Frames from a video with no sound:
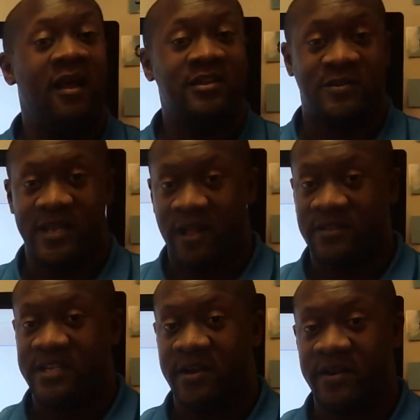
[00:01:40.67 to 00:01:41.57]

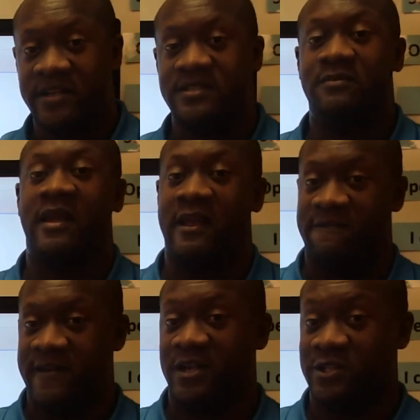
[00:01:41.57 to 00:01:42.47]
totalitarianism, and
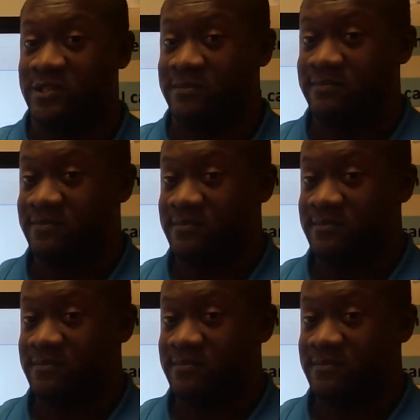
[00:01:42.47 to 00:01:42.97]
fascism.